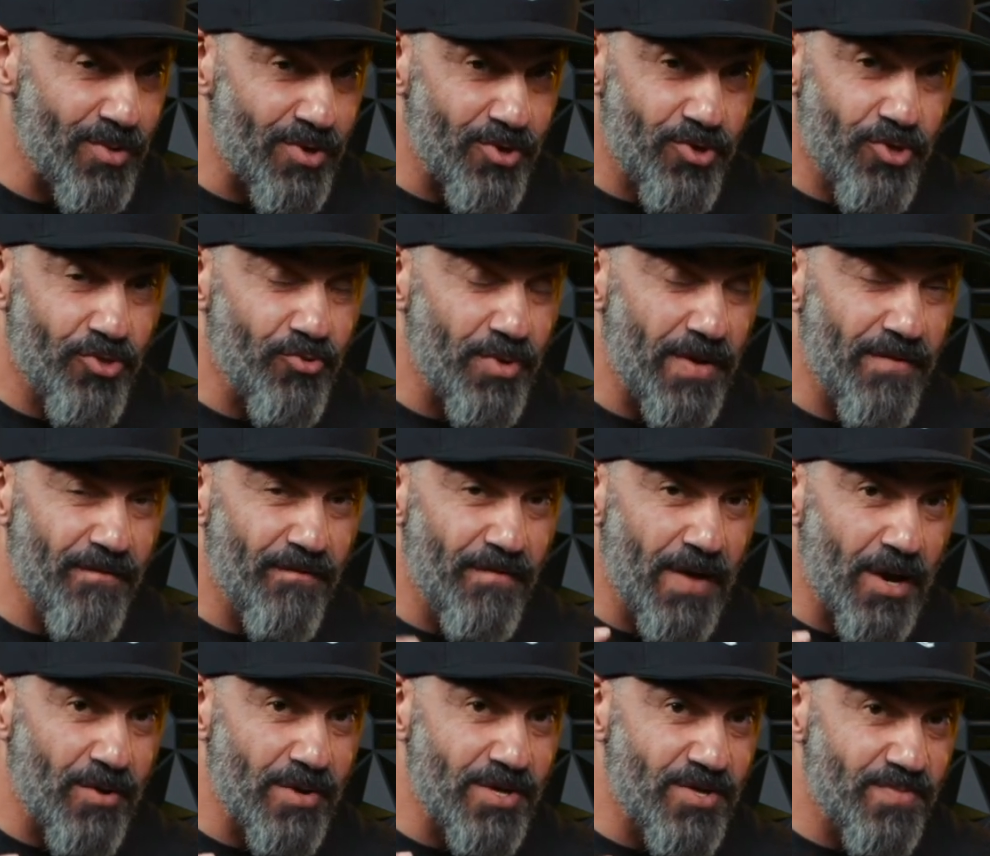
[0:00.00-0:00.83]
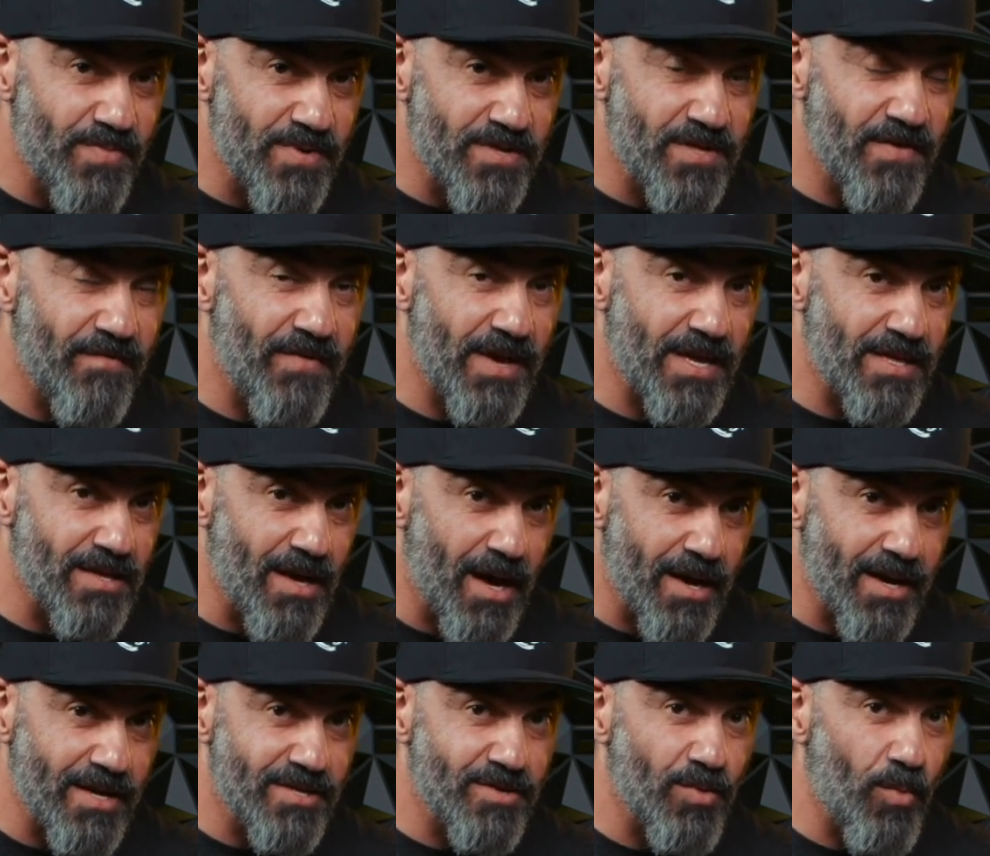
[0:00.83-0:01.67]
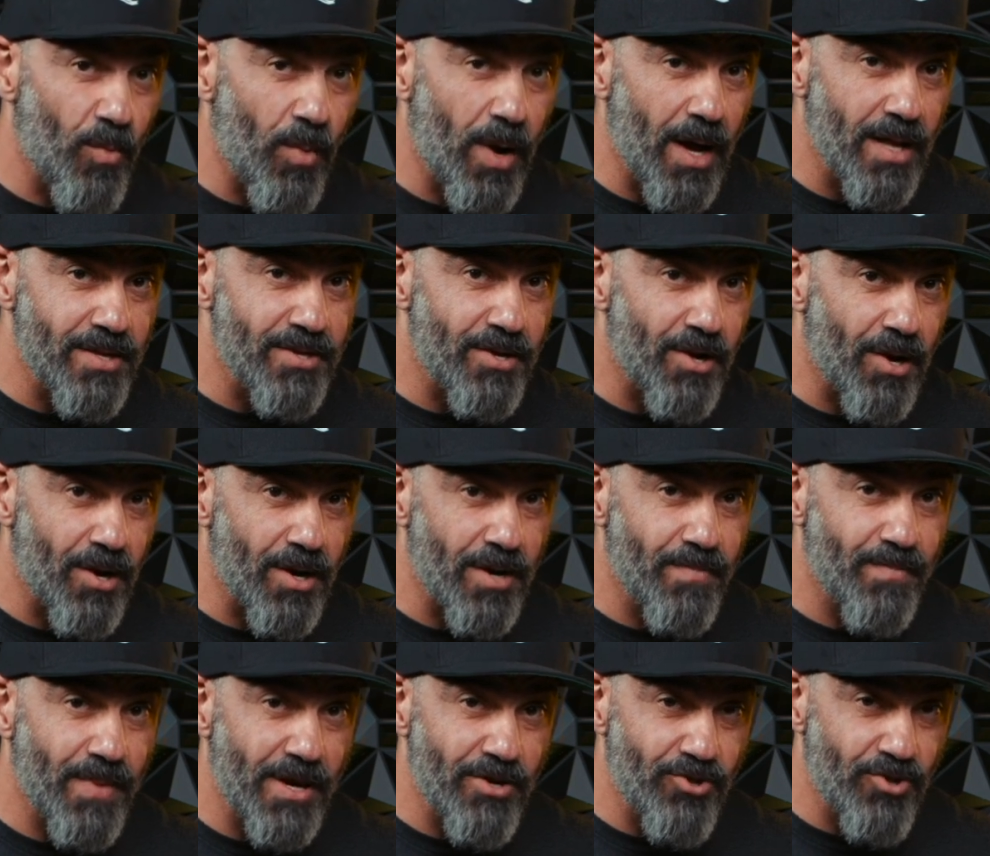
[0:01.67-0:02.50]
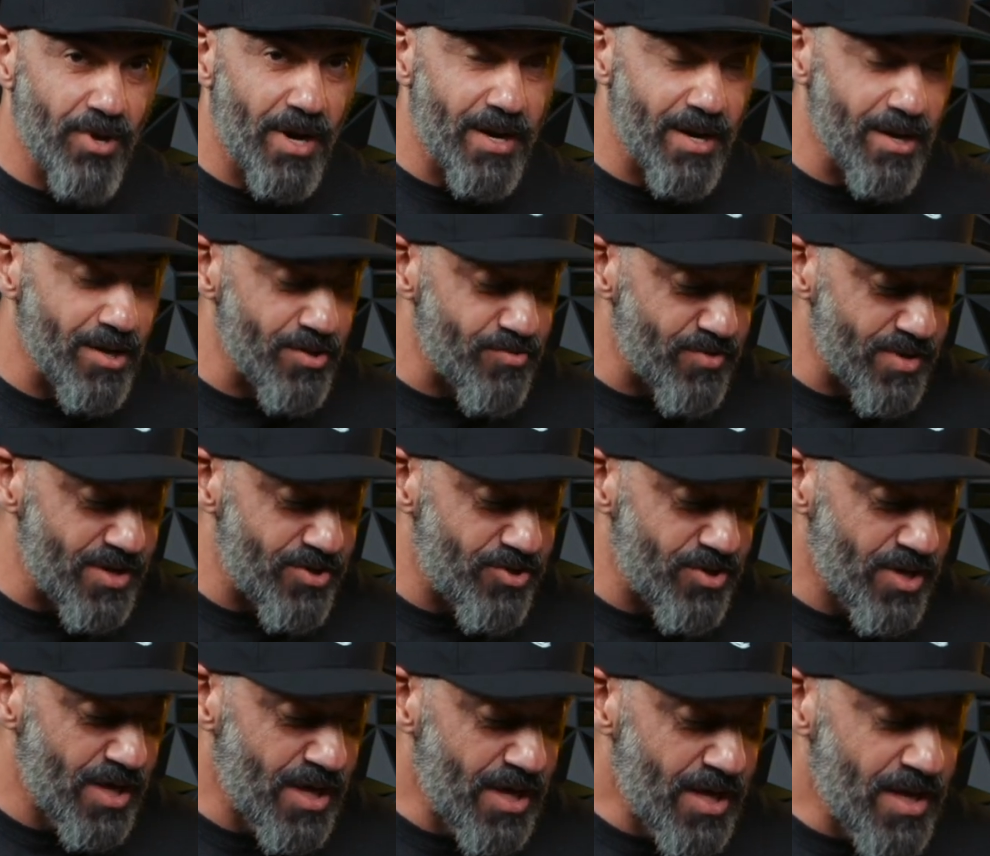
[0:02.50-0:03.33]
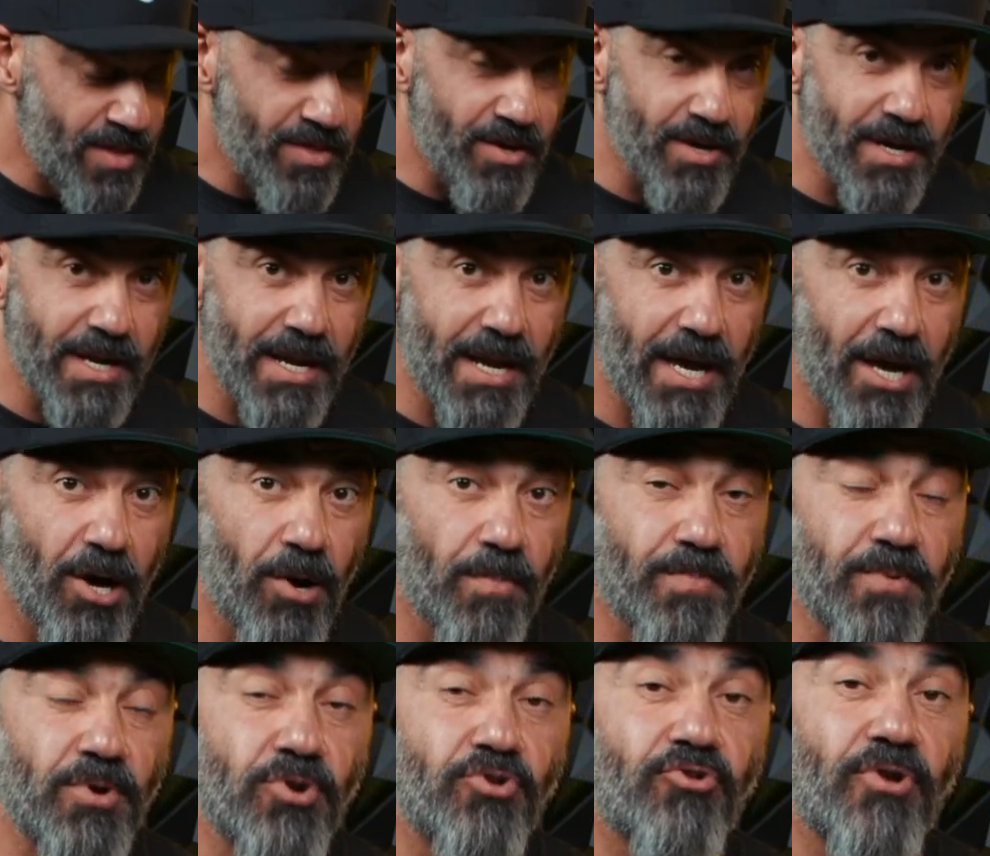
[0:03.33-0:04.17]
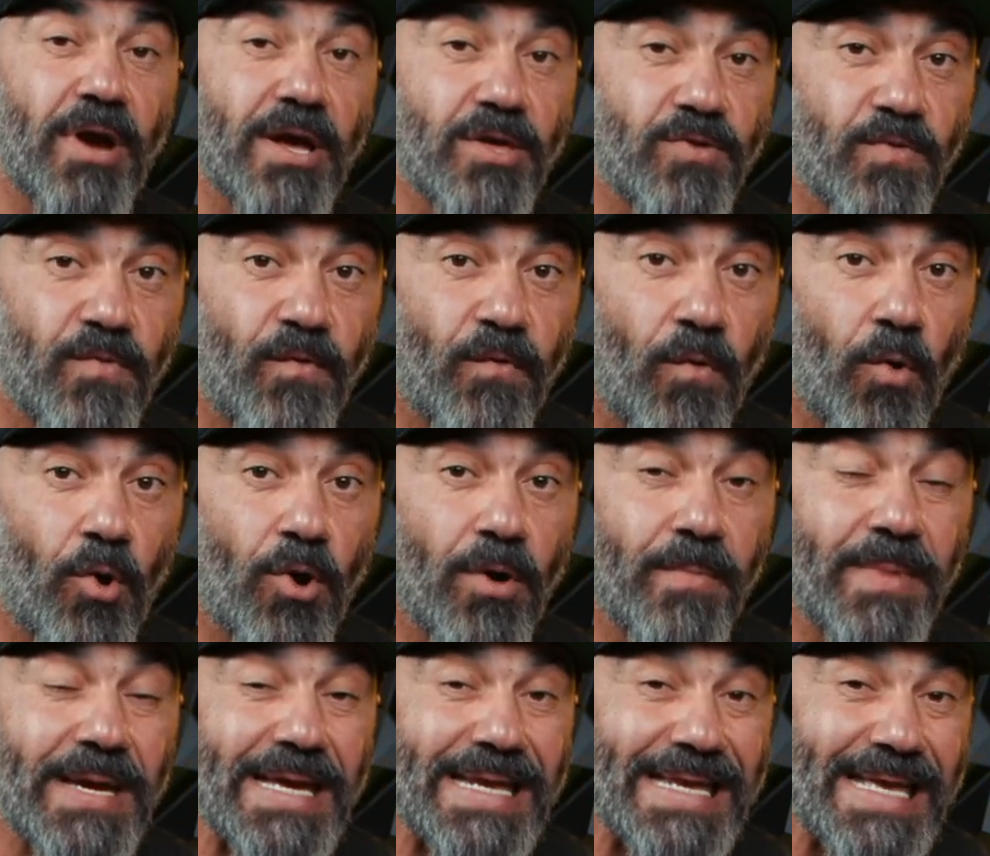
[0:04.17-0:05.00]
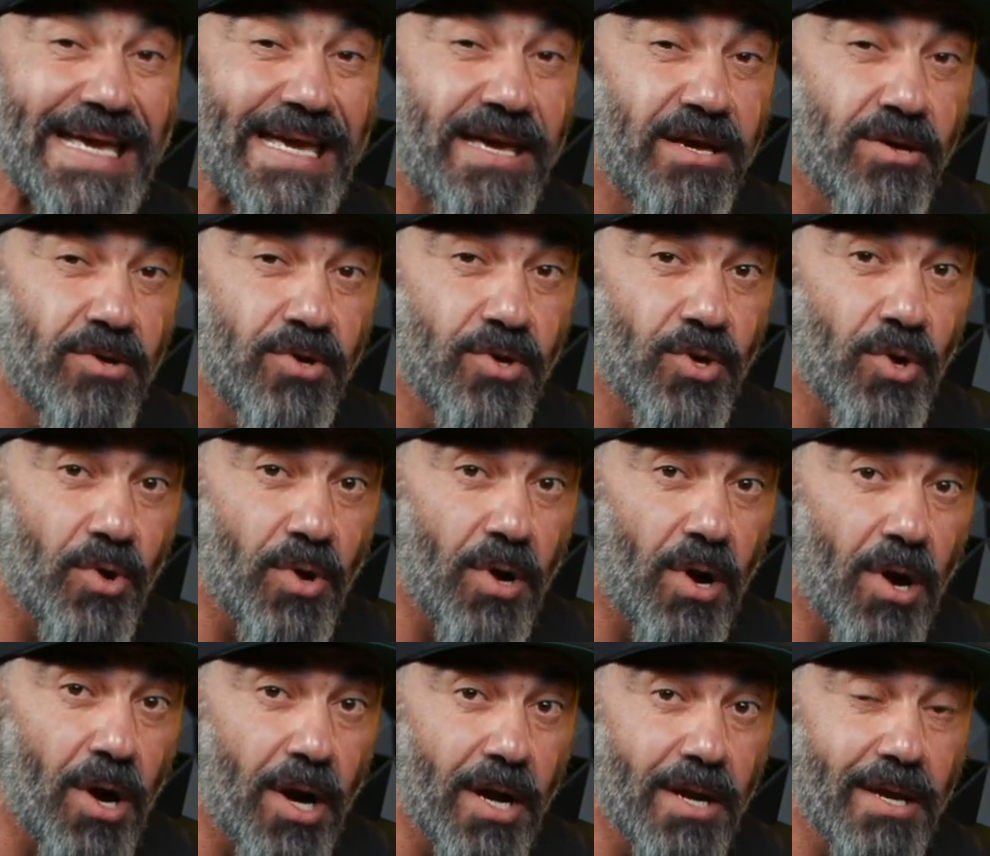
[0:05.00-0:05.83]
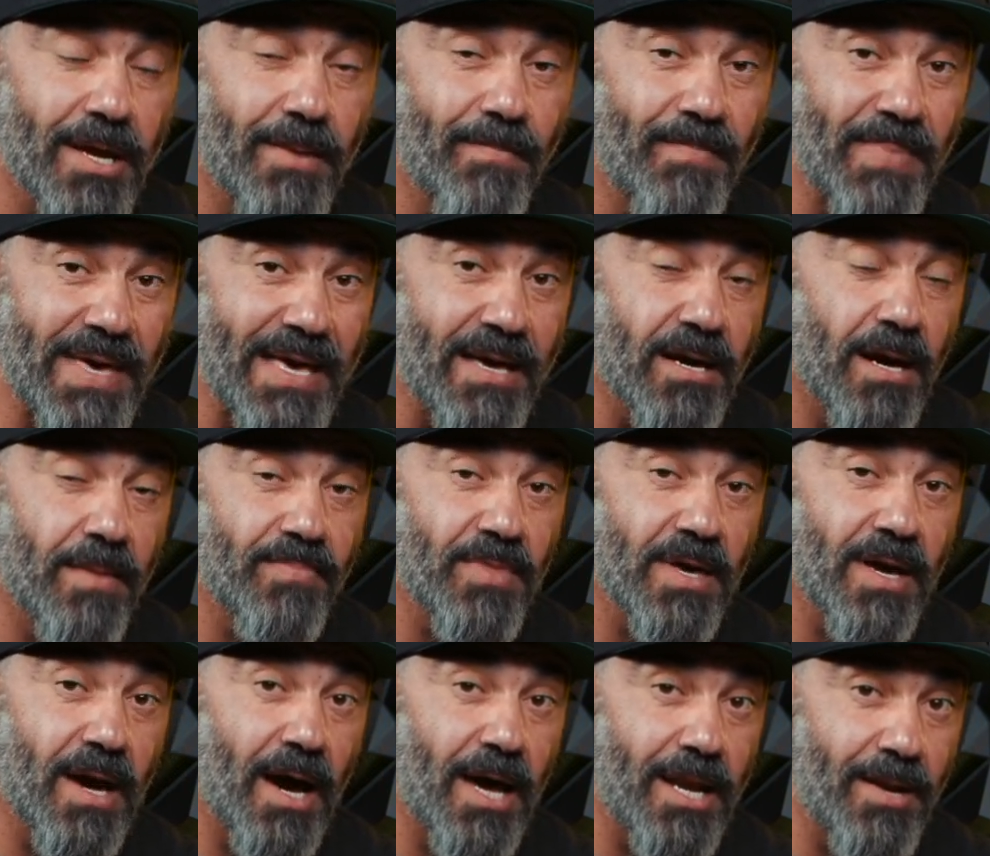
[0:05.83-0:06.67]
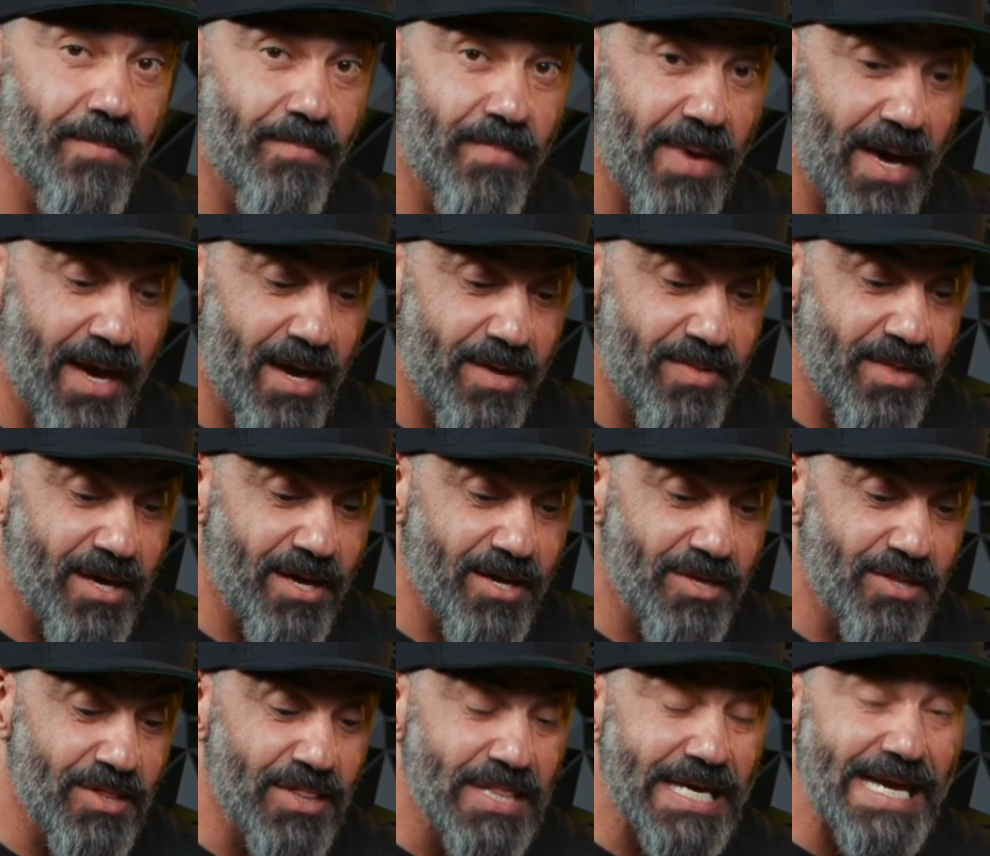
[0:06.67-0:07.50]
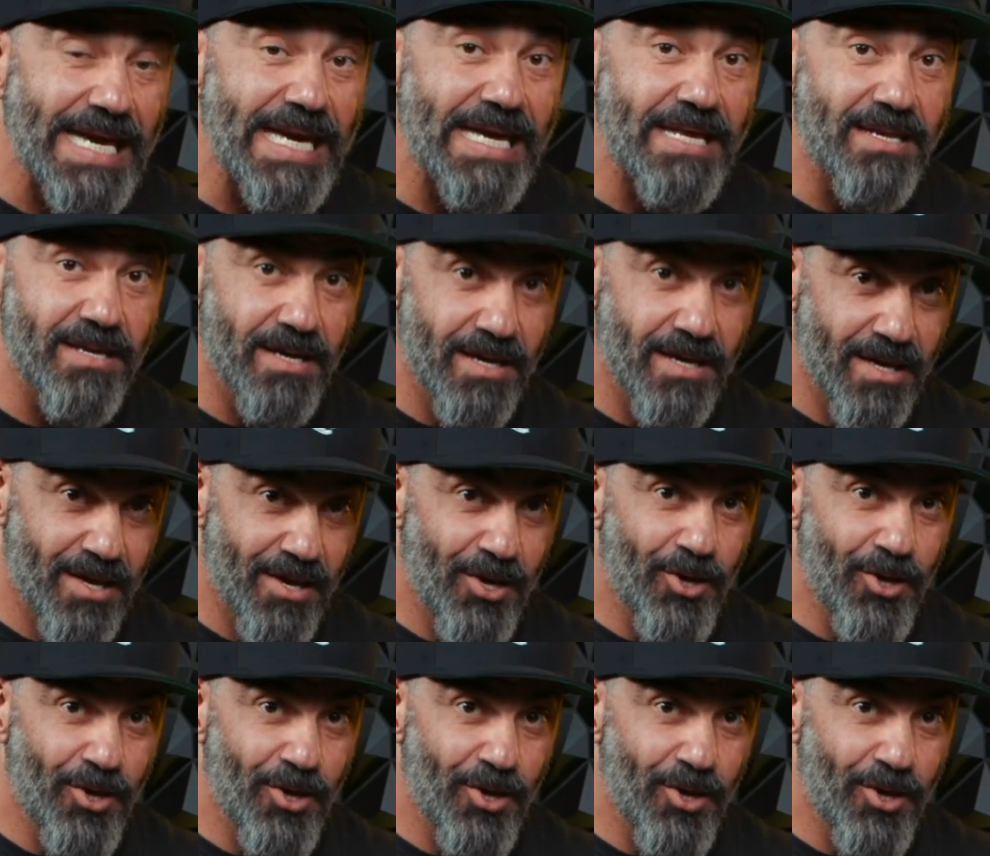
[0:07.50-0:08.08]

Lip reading: There's 3 very specific nuggets in Wild at Heart by John Eldredge that are going to help you transform and heal your heart and become the kind of man that could lead